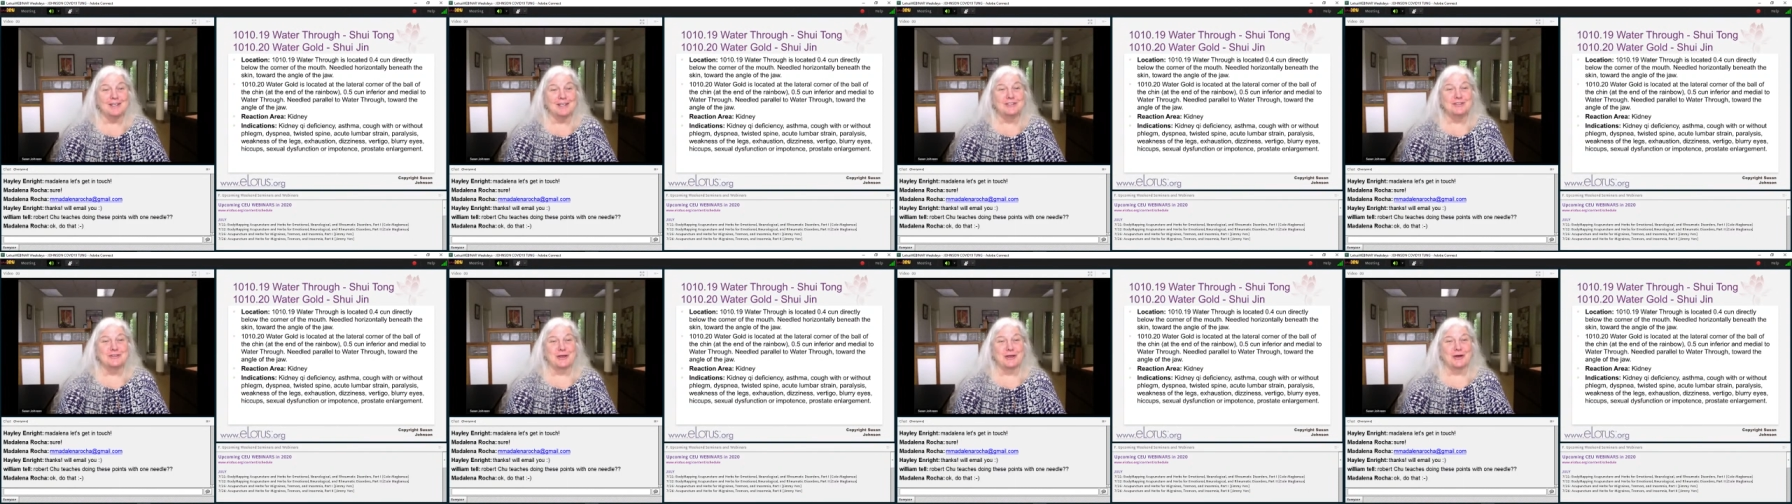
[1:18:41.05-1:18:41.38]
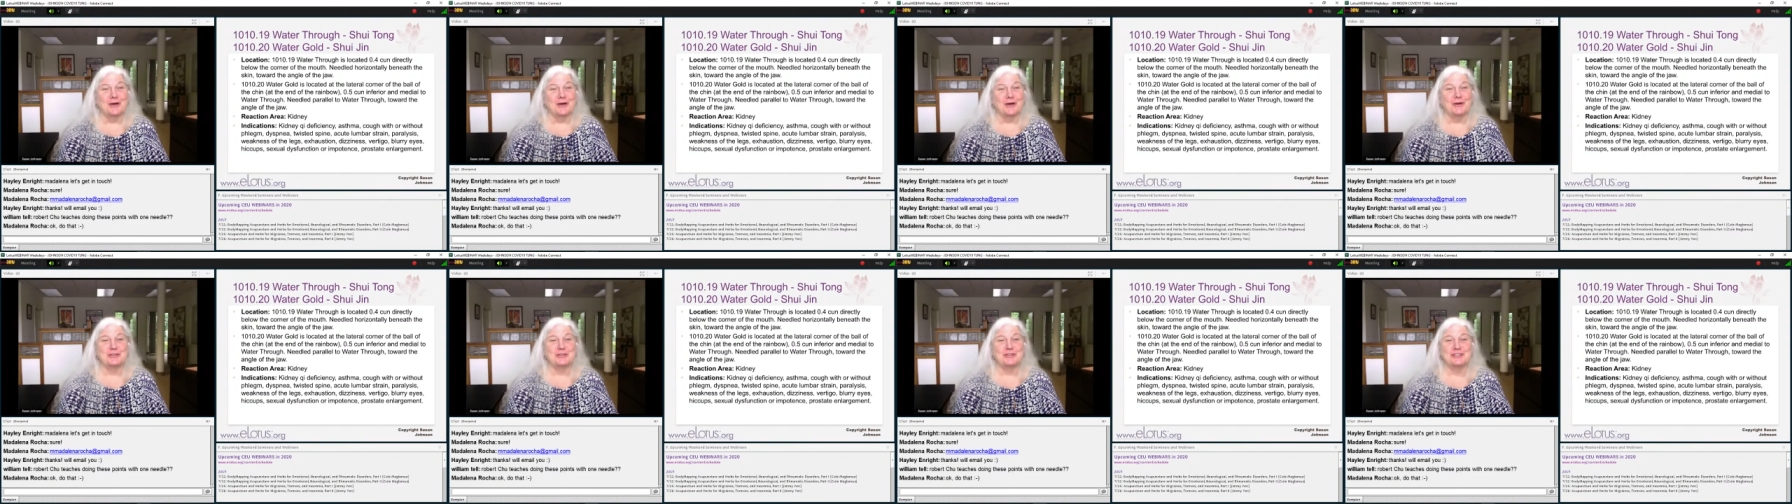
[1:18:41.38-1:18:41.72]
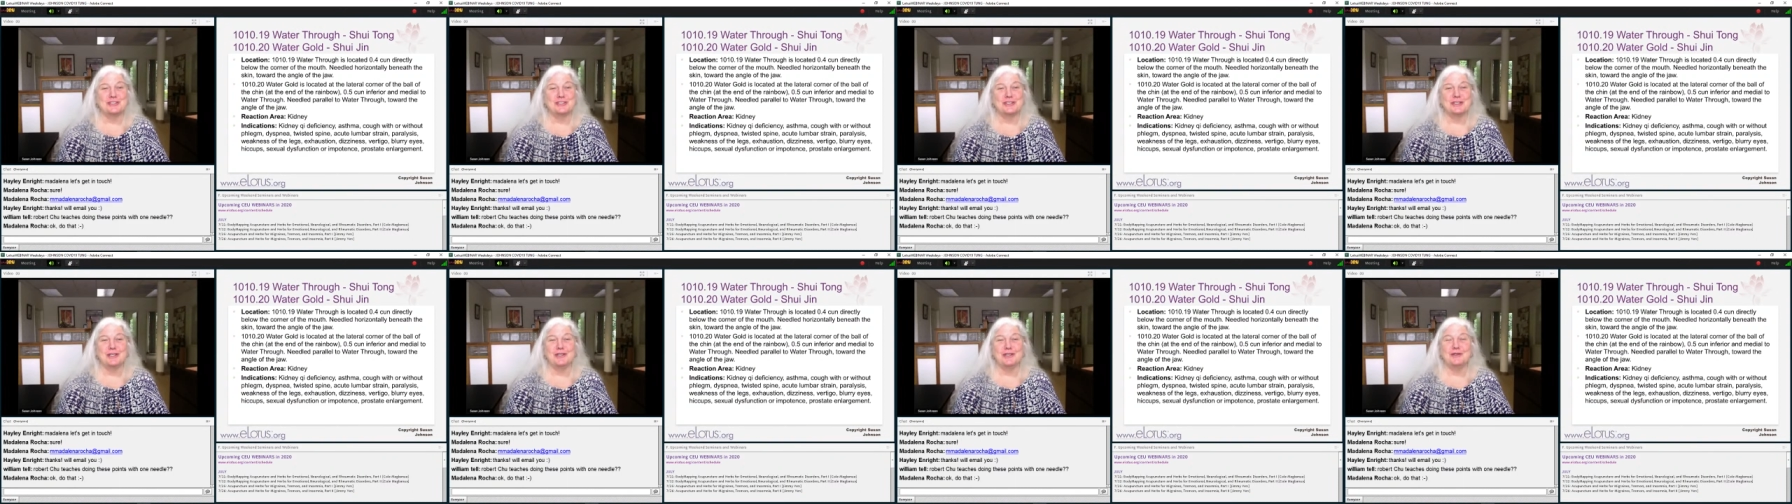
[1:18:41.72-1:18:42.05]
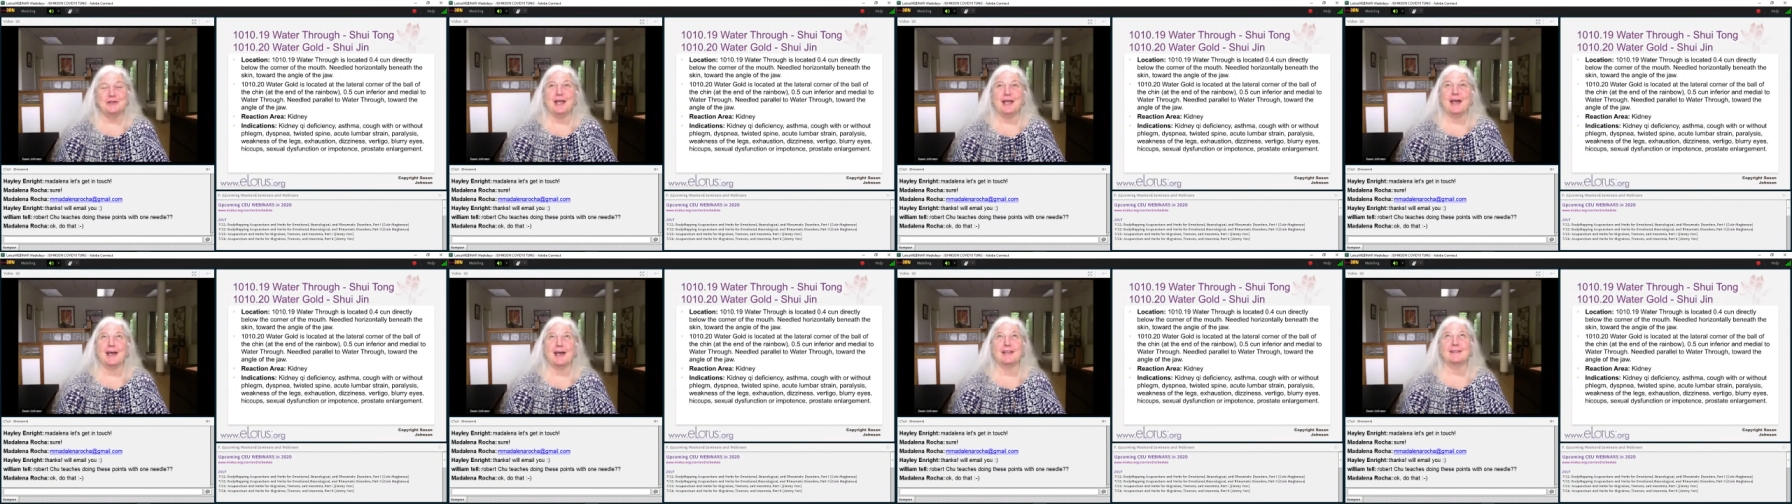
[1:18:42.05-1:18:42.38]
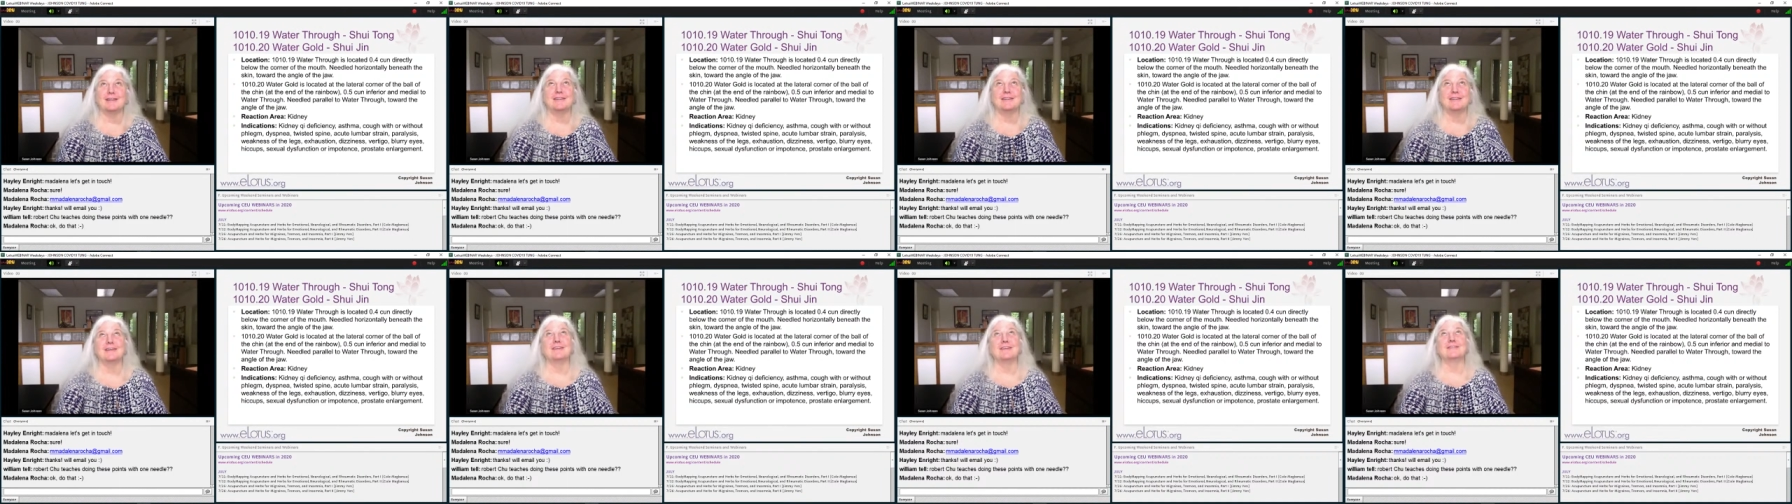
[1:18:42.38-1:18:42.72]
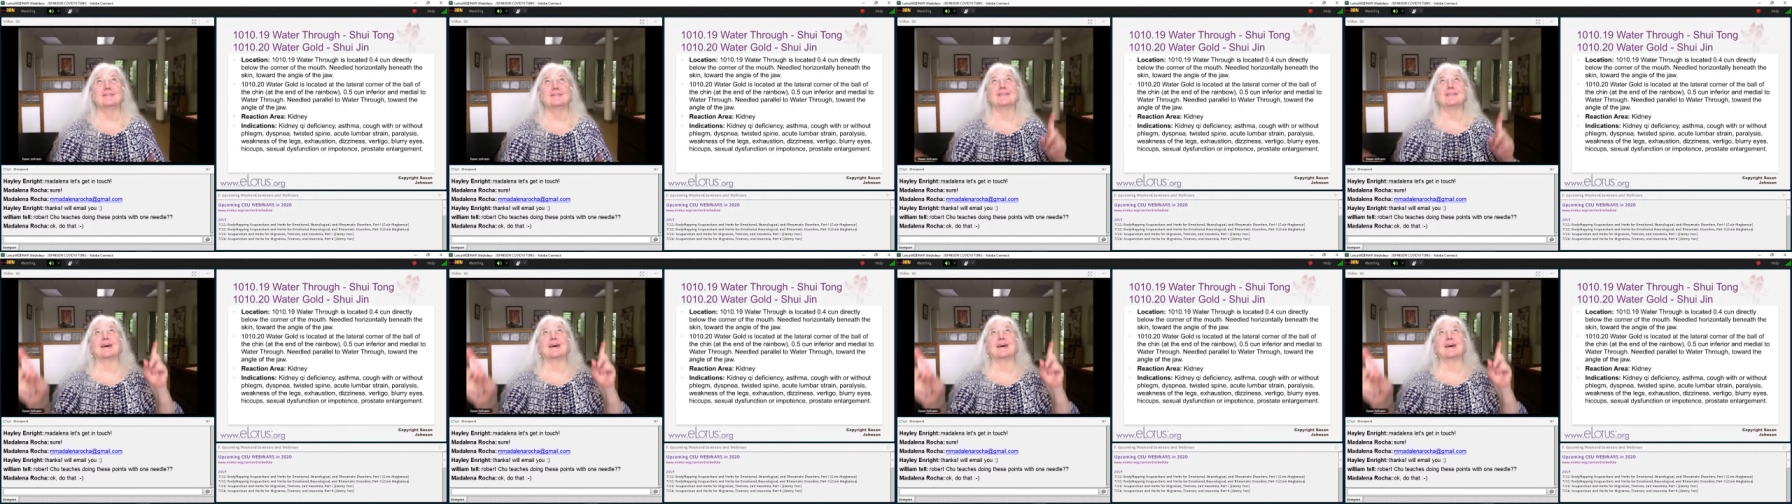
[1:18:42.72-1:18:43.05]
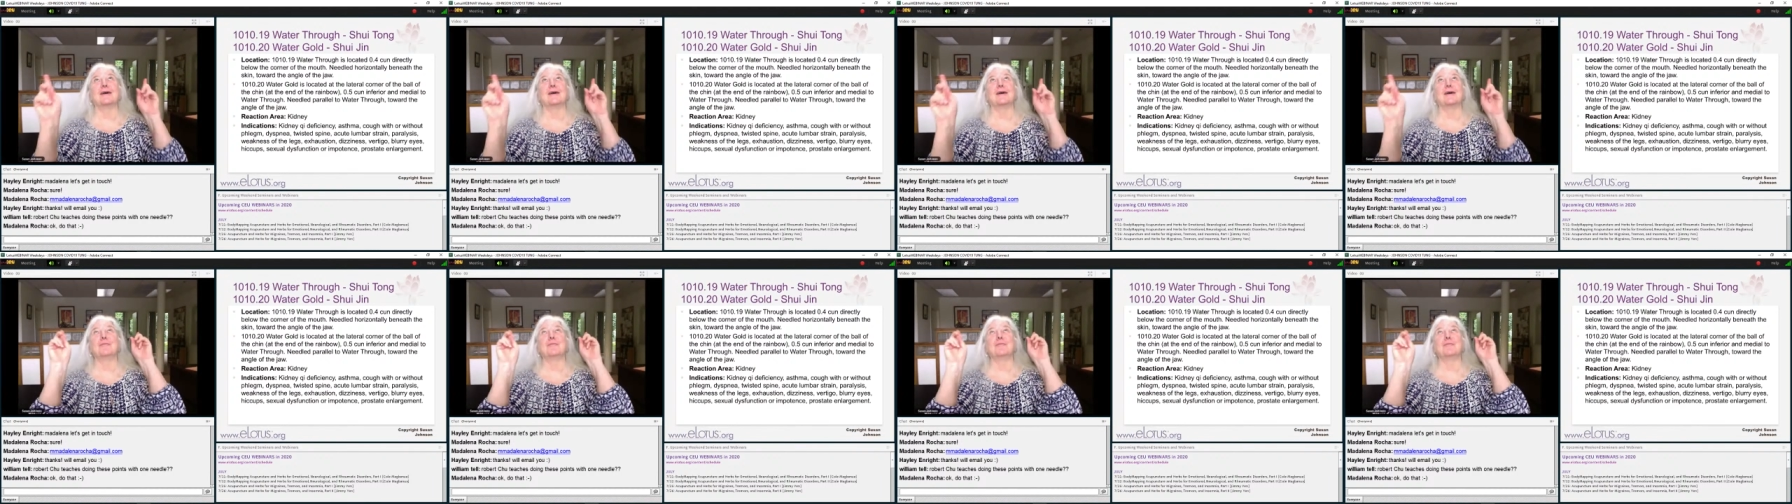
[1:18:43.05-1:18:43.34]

So she had these um,